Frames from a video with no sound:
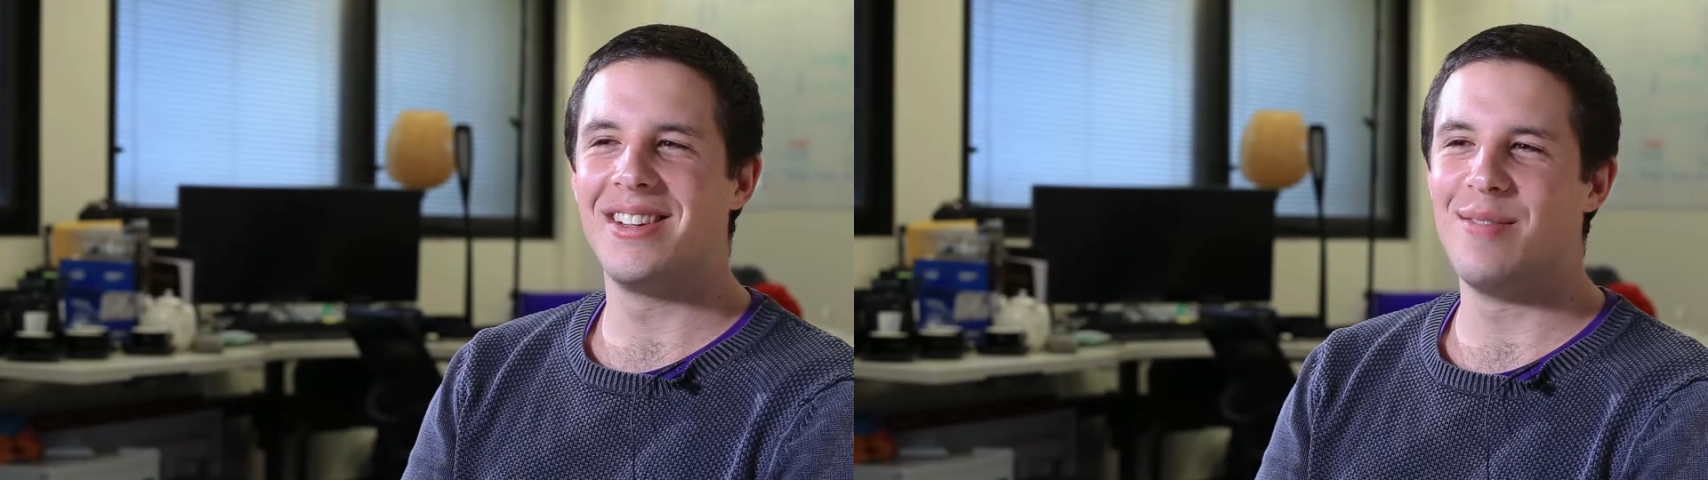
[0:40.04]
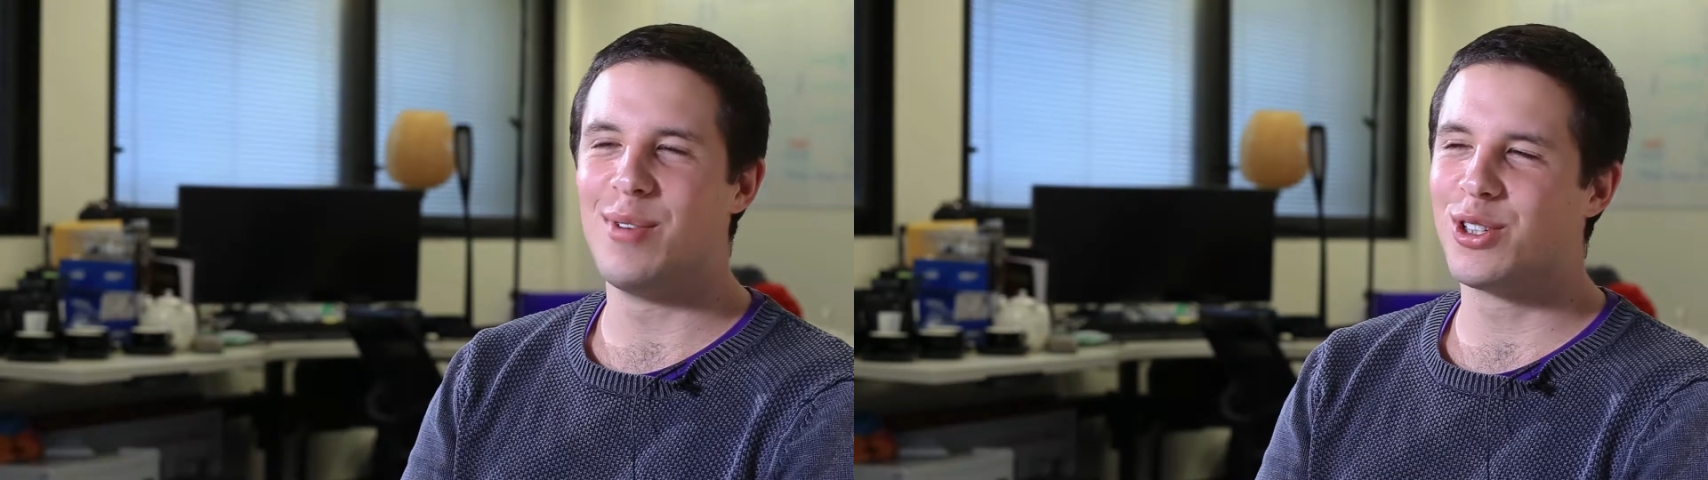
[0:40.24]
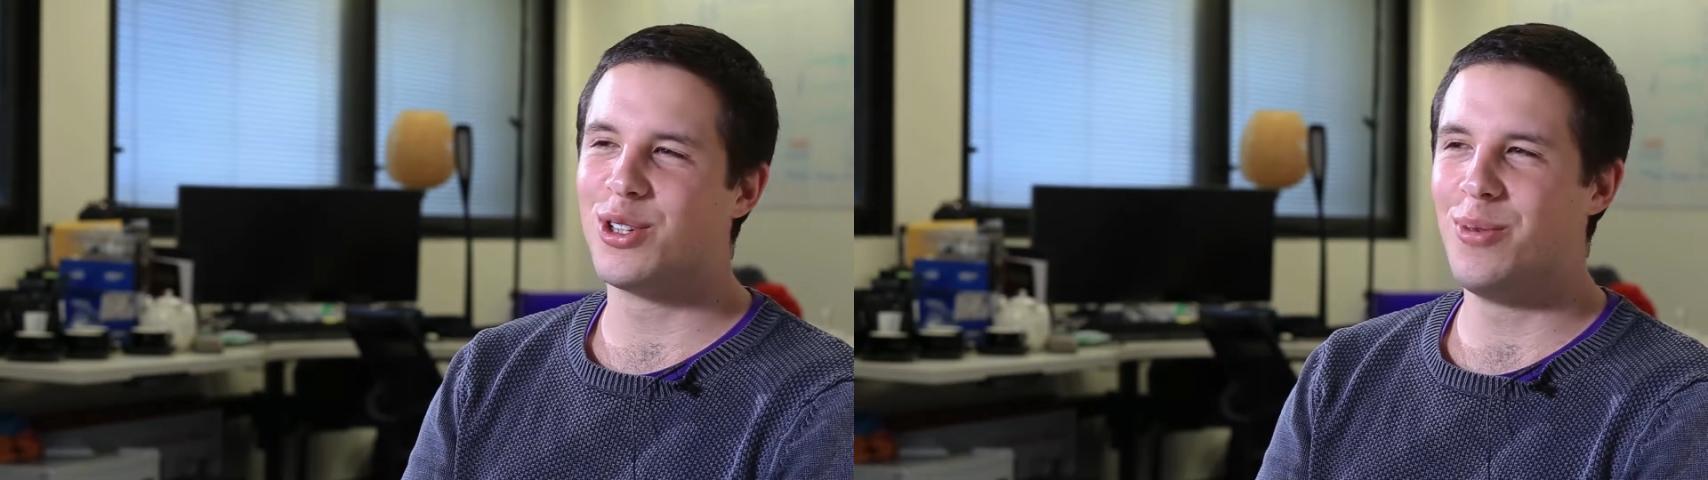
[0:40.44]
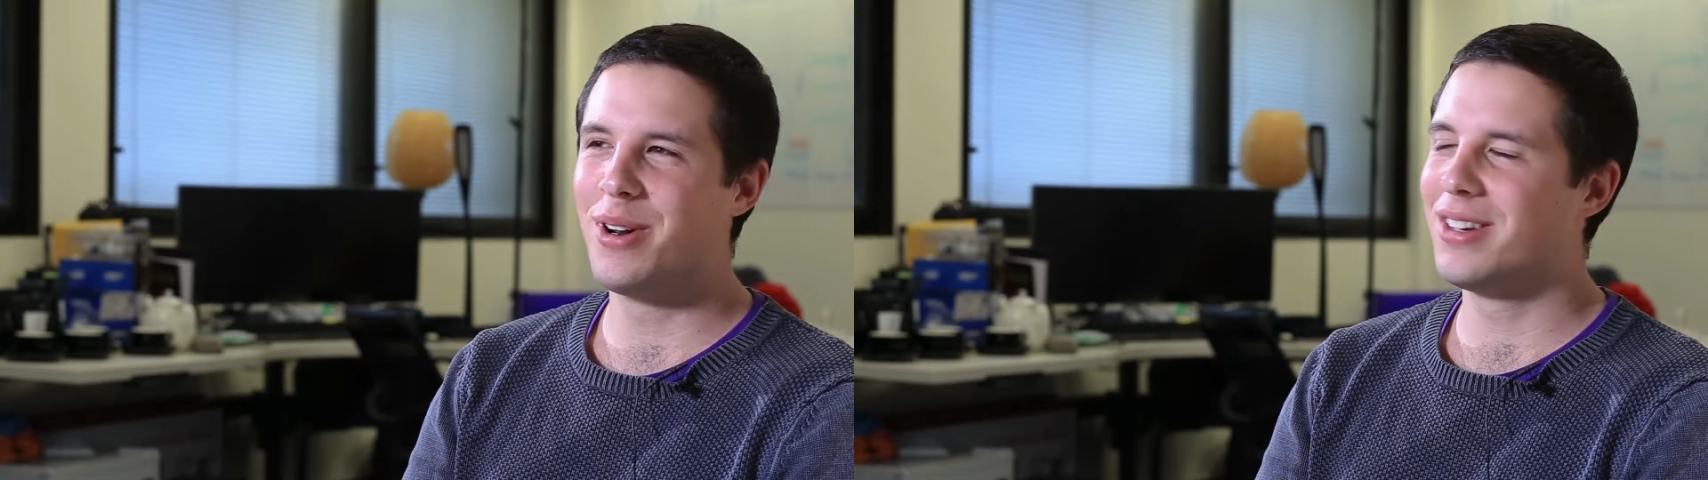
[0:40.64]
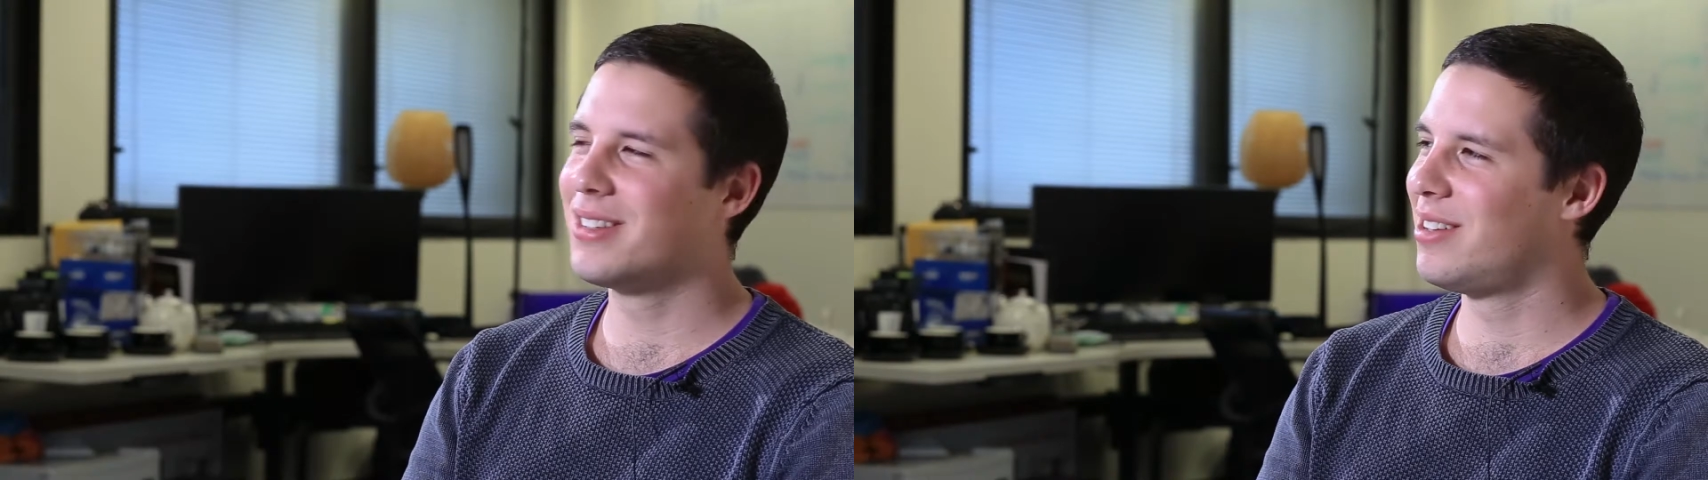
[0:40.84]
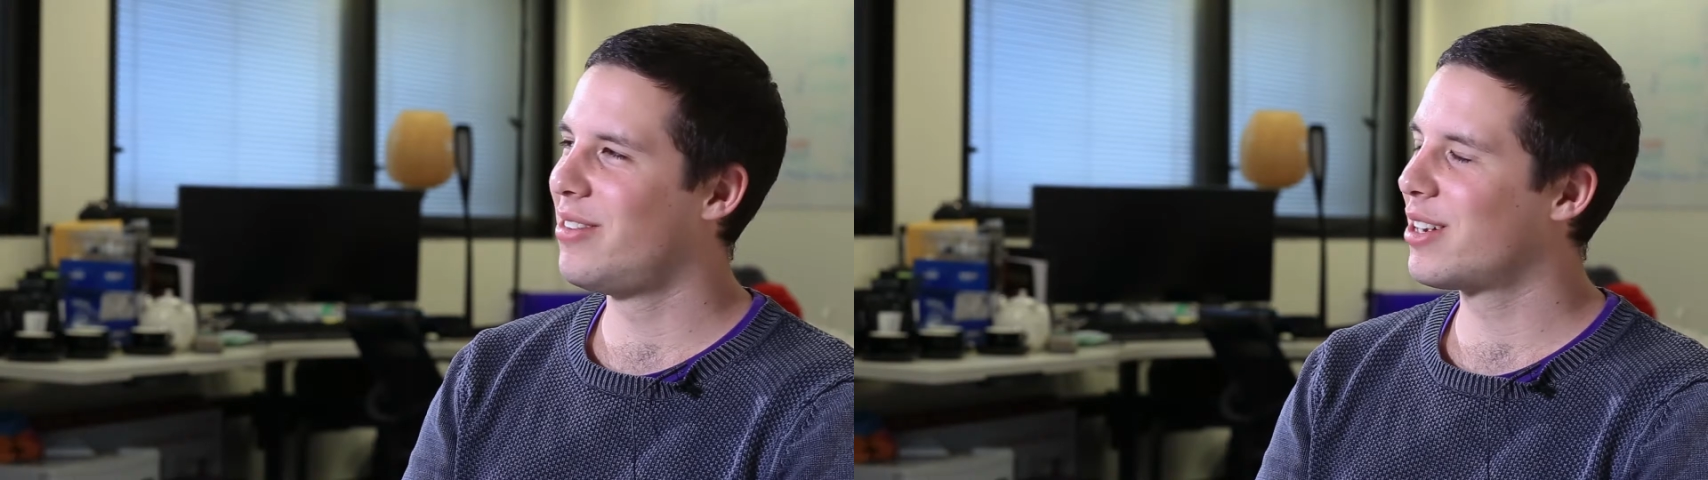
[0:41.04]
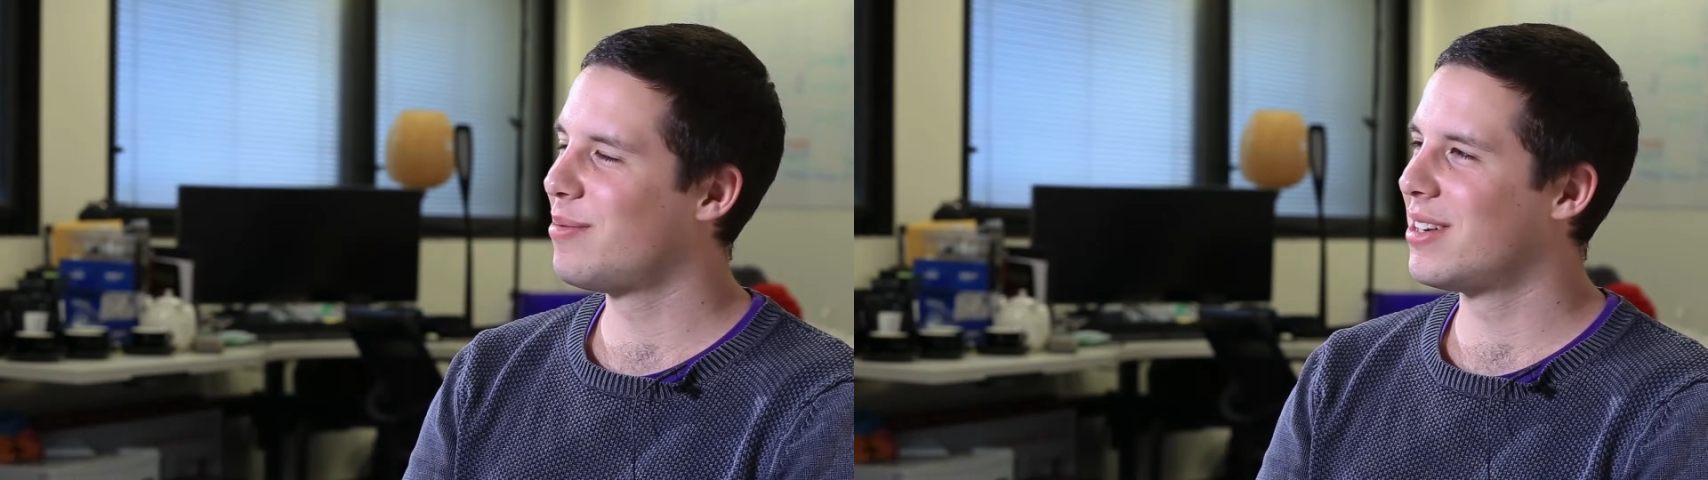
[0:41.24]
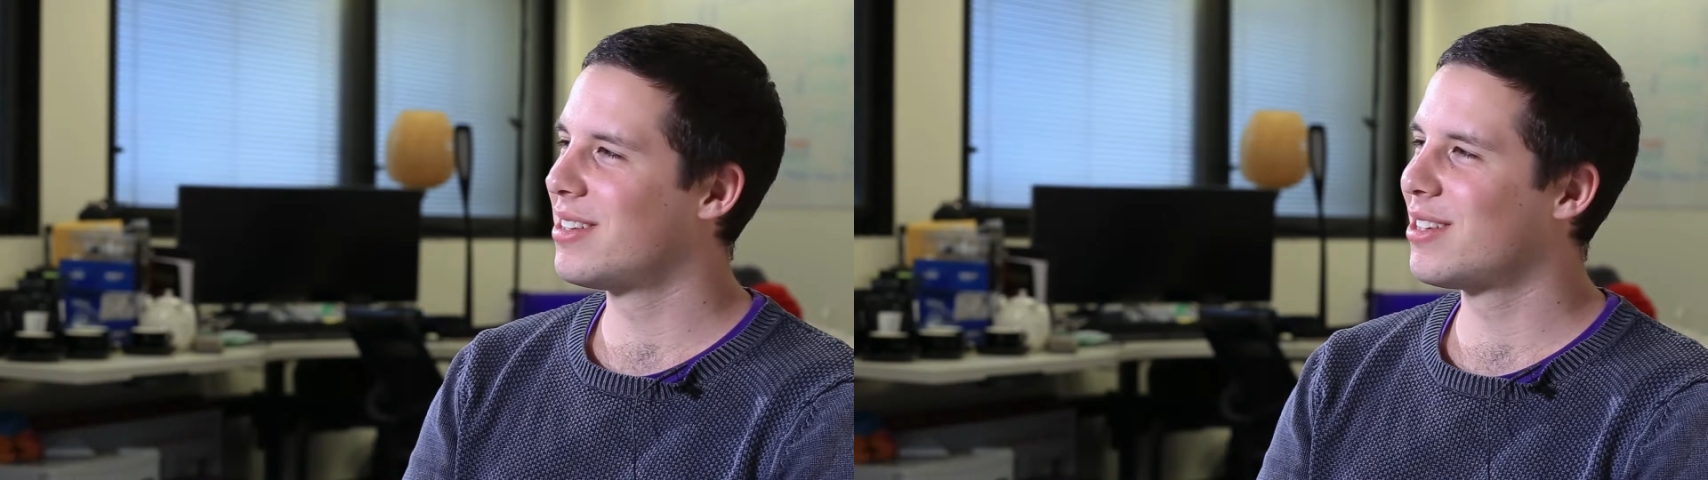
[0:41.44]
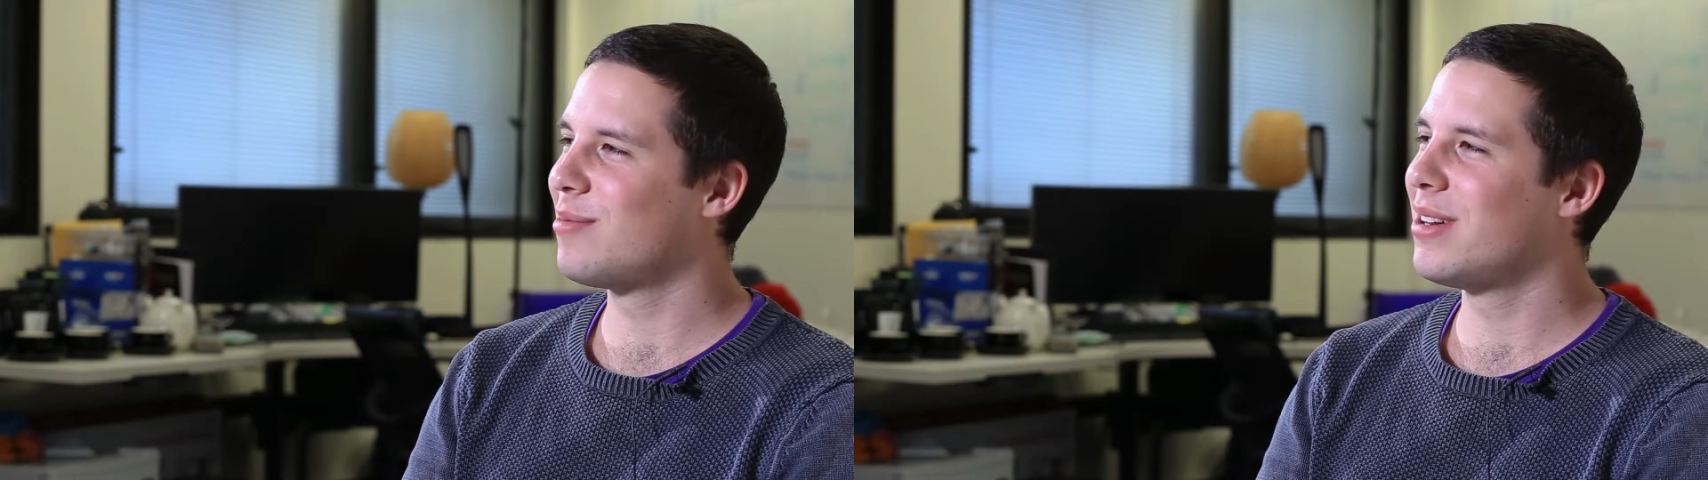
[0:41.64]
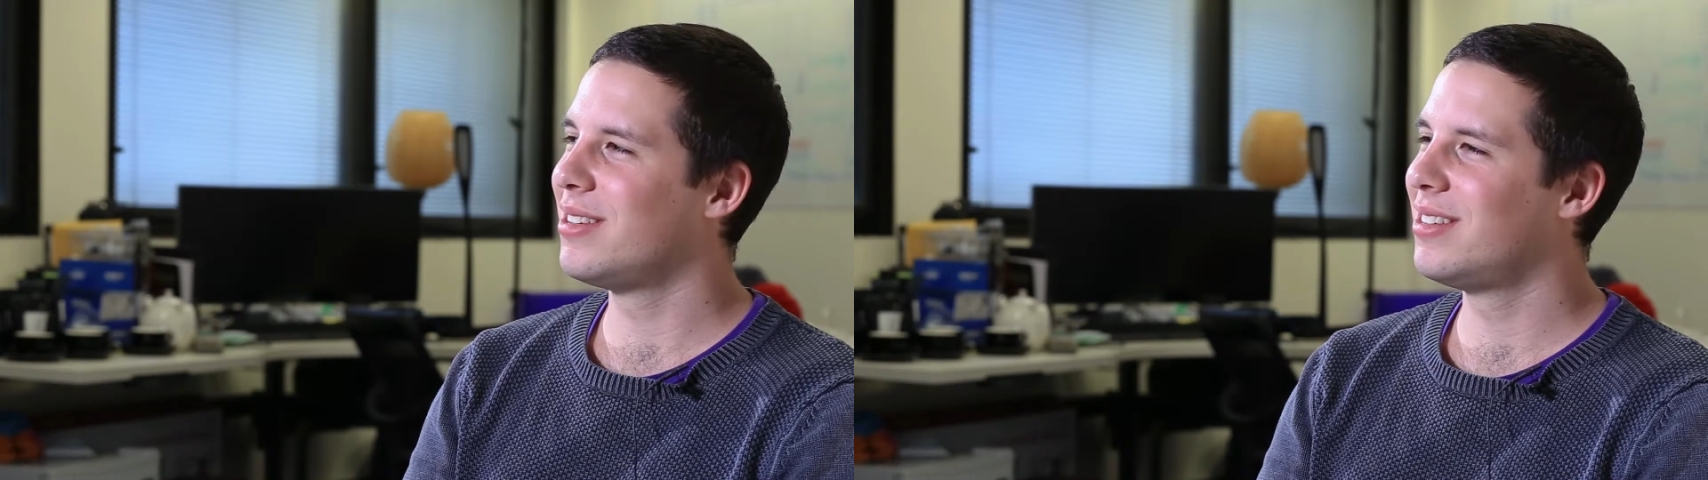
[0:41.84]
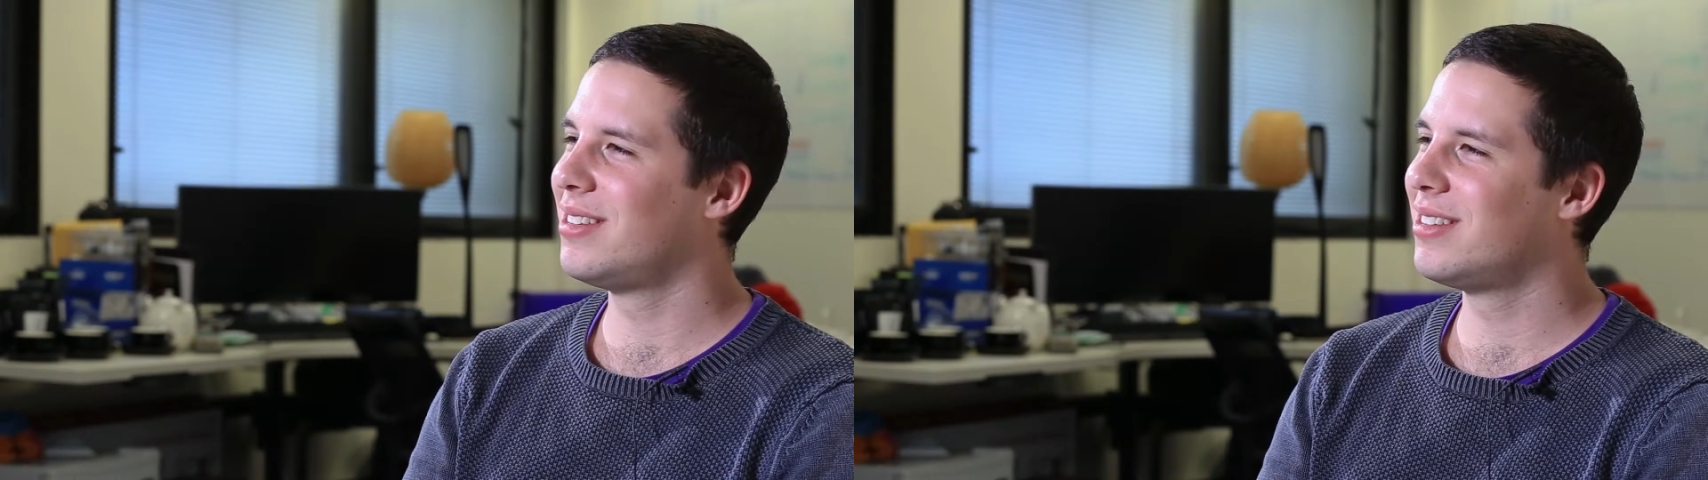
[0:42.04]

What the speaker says: I'm not sure what else I'd recommend to someone.